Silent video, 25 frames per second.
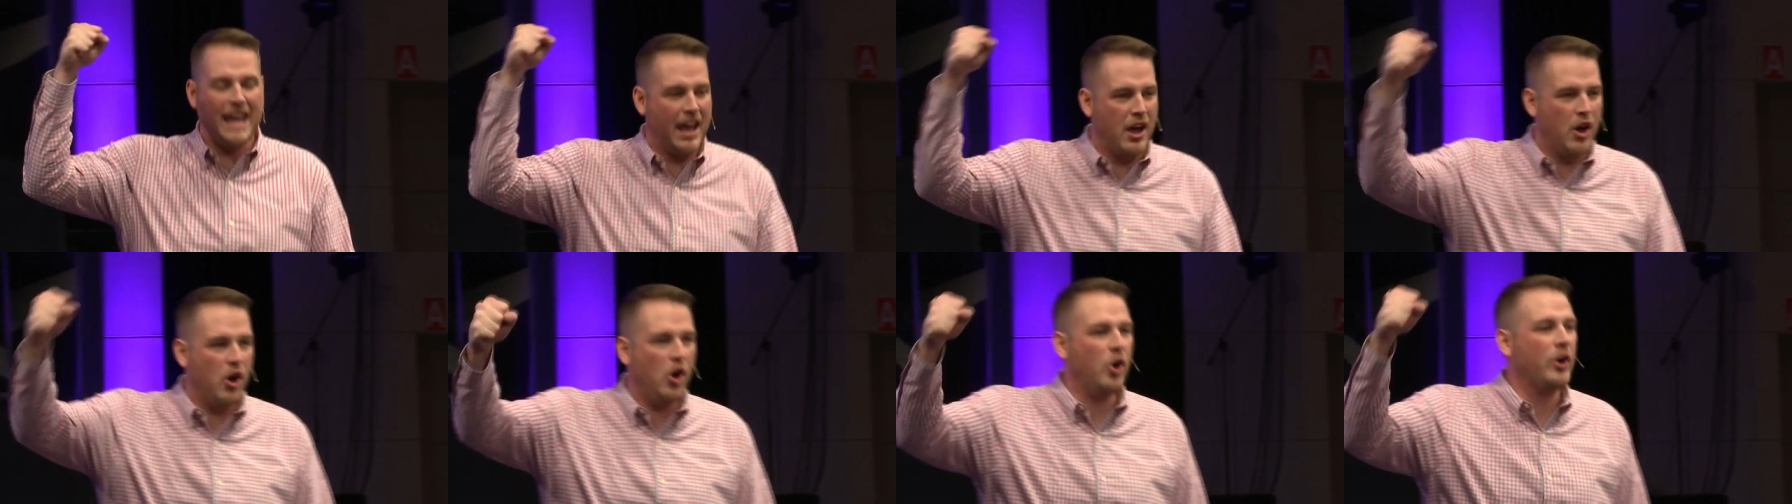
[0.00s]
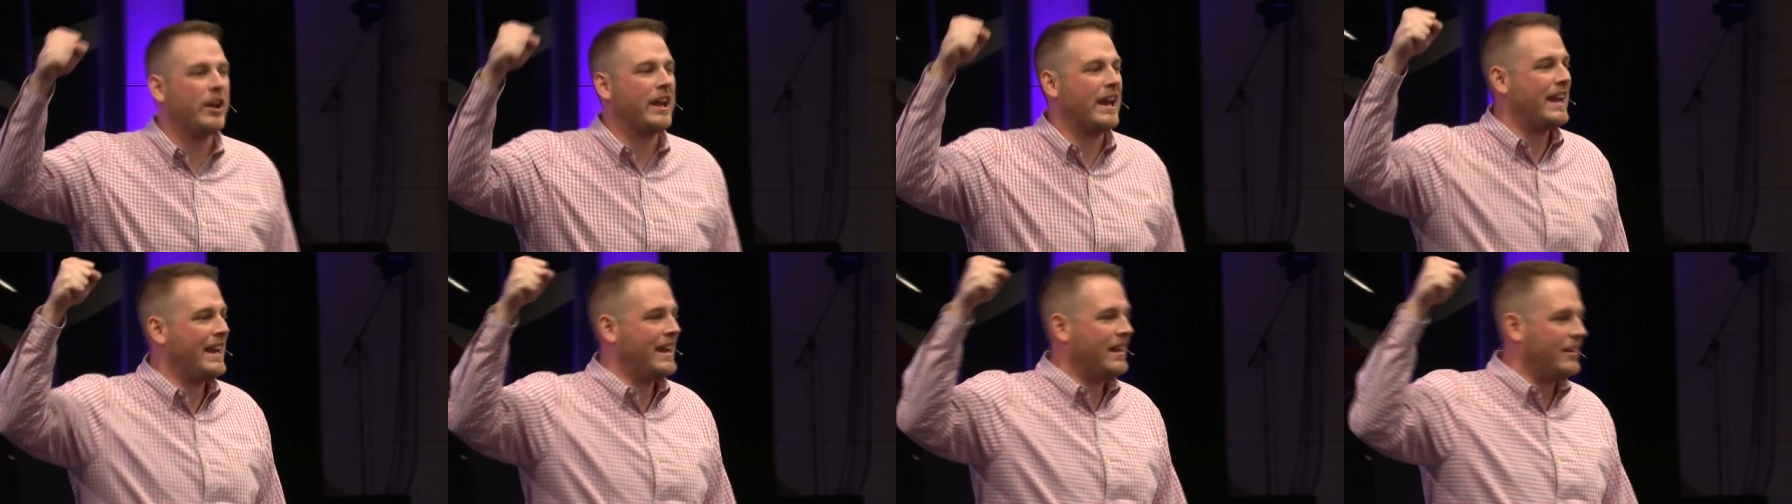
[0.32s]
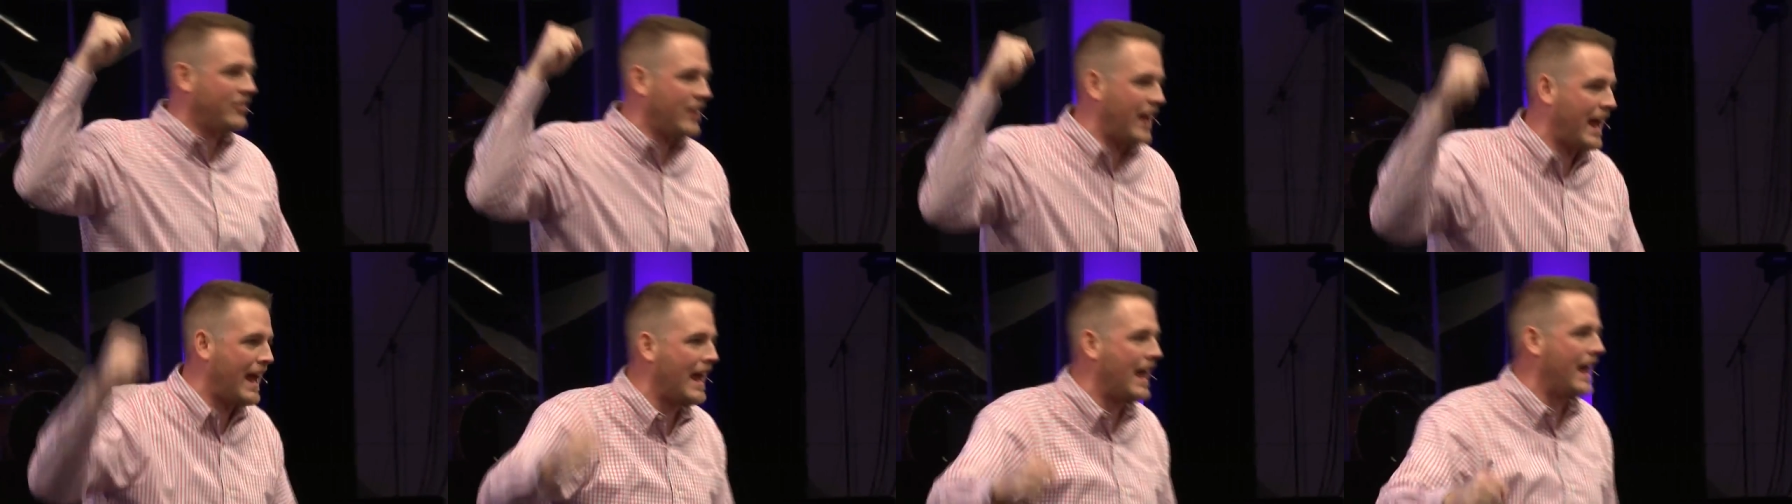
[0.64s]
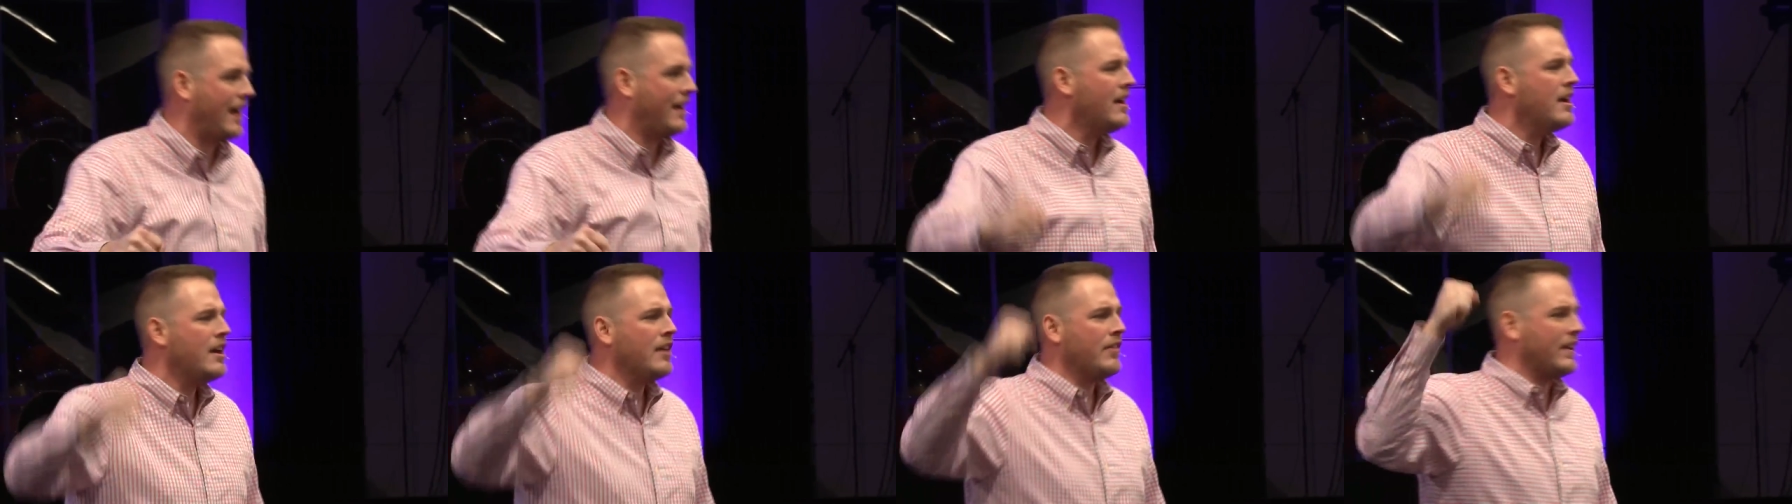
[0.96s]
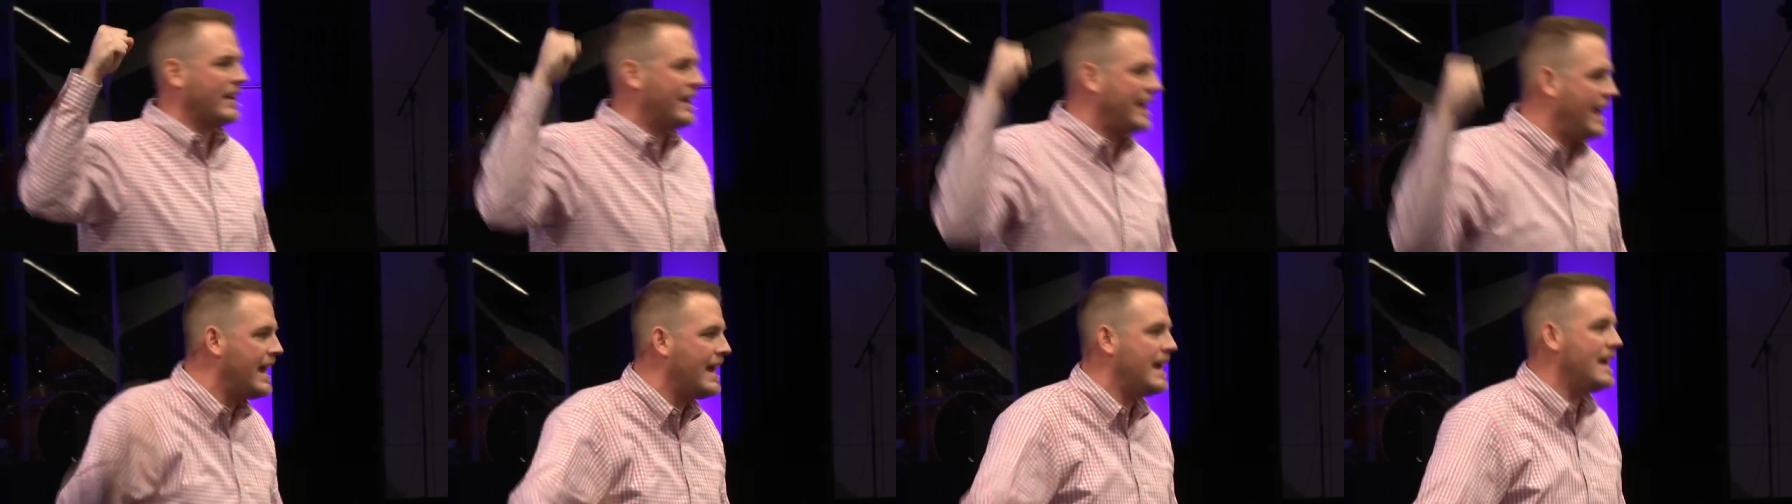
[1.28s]
held in his hand
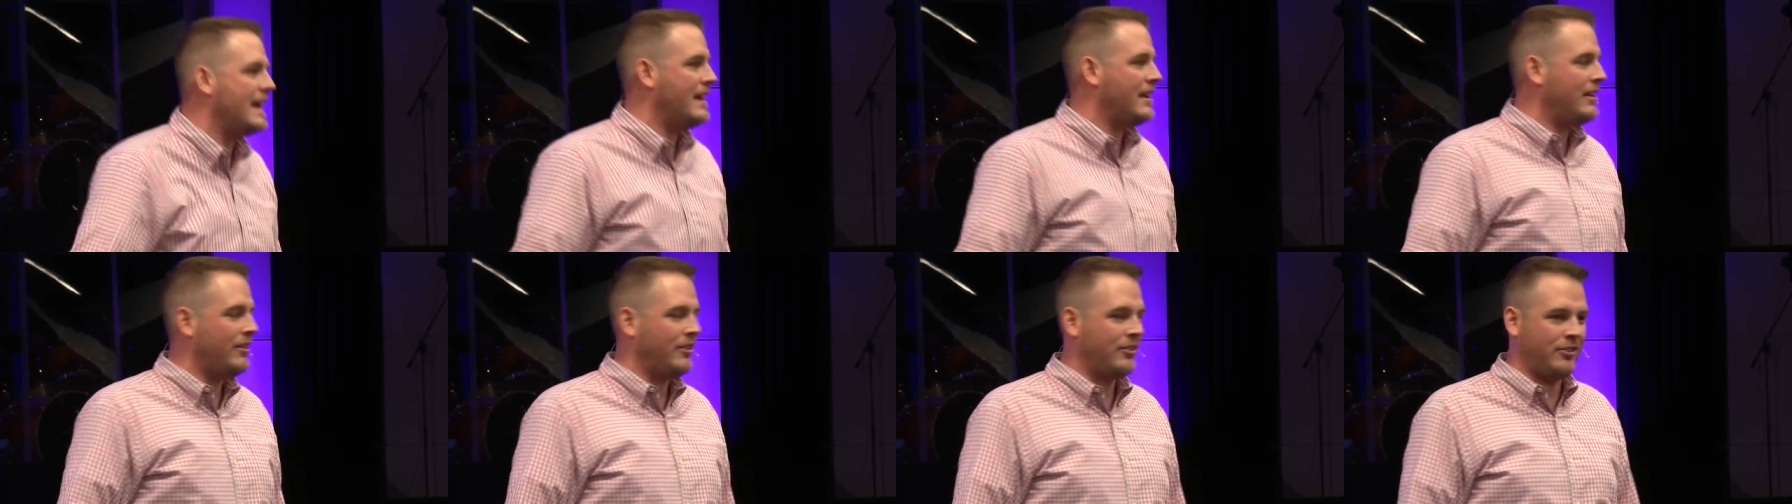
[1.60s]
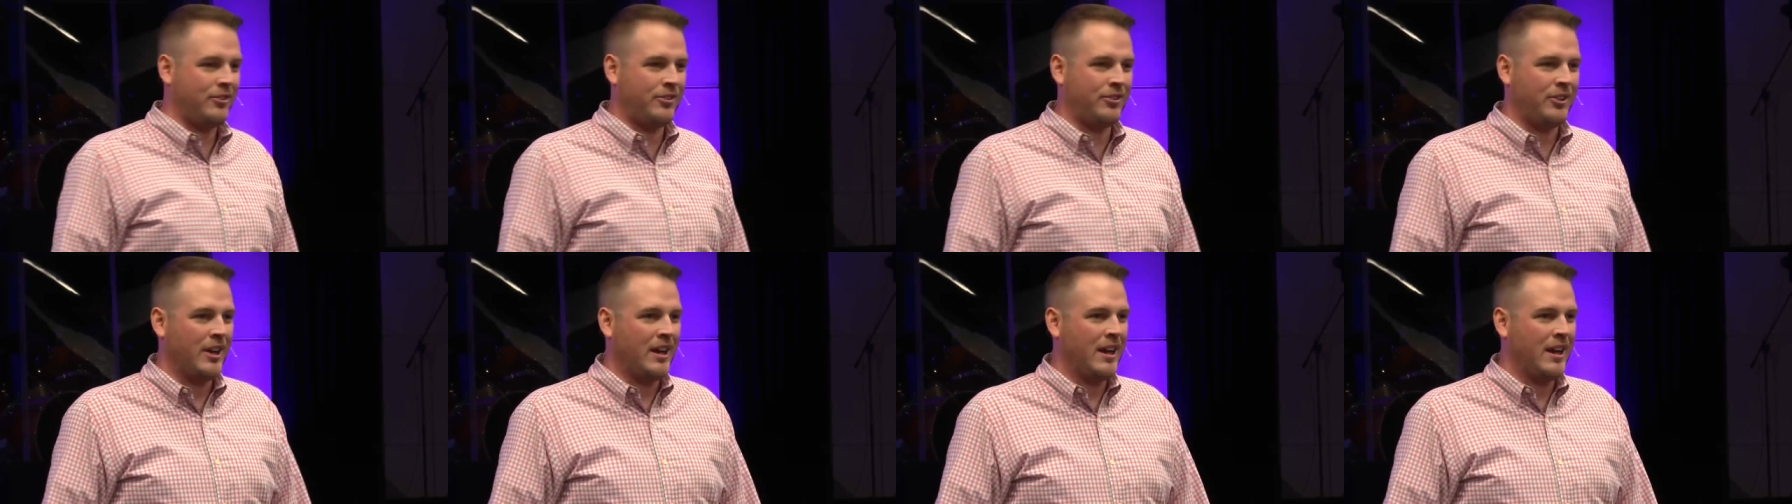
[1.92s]
the keys